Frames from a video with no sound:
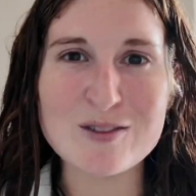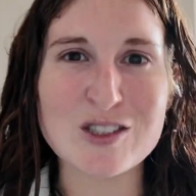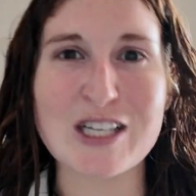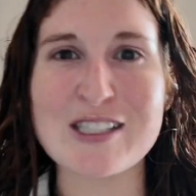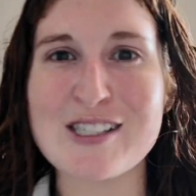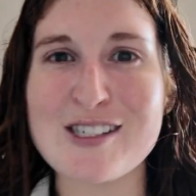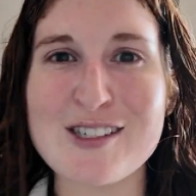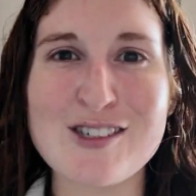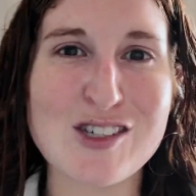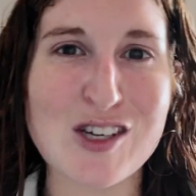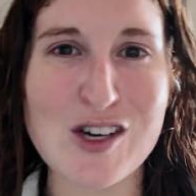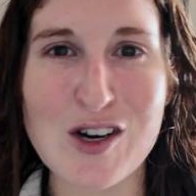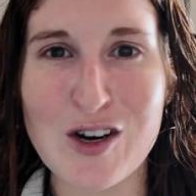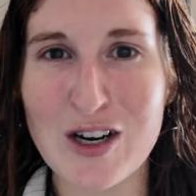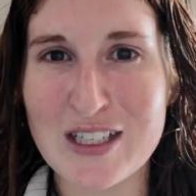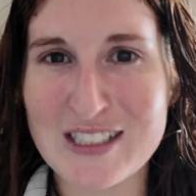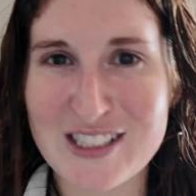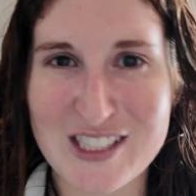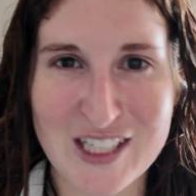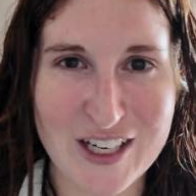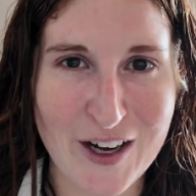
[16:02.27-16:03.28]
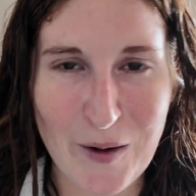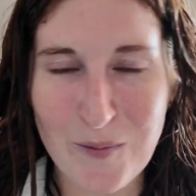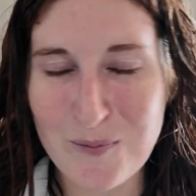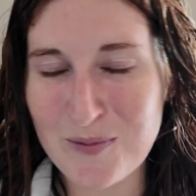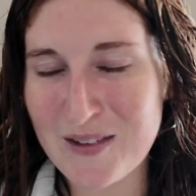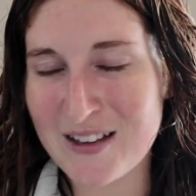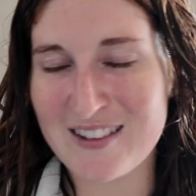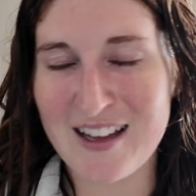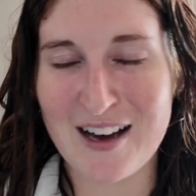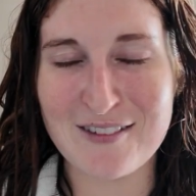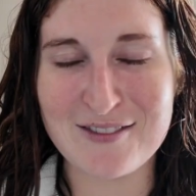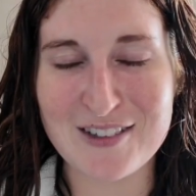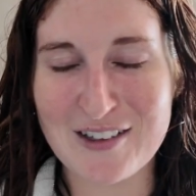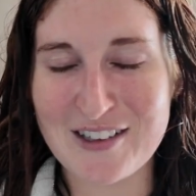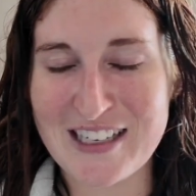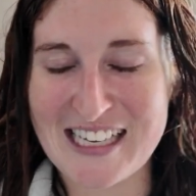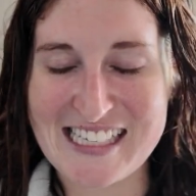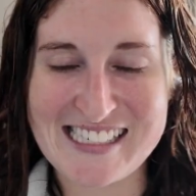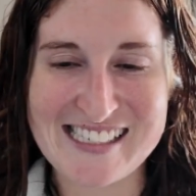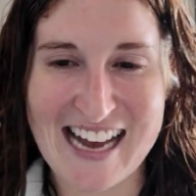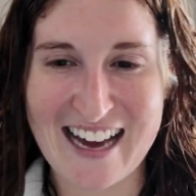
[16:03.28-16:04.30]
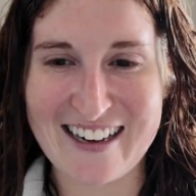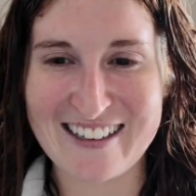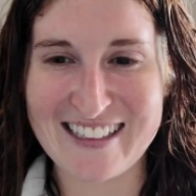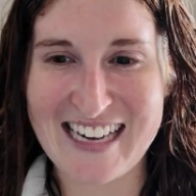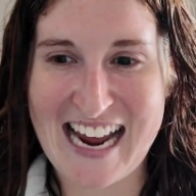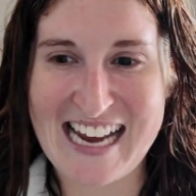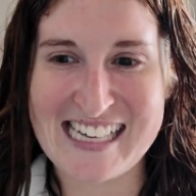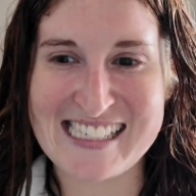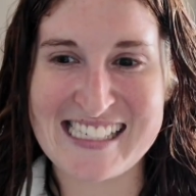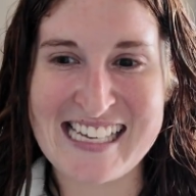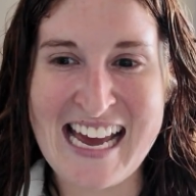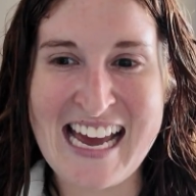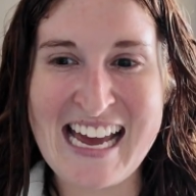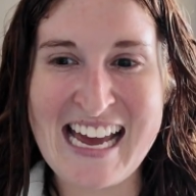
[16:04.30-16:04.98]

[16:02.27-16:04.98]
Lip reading: just to chill. Love low-key Saturdays.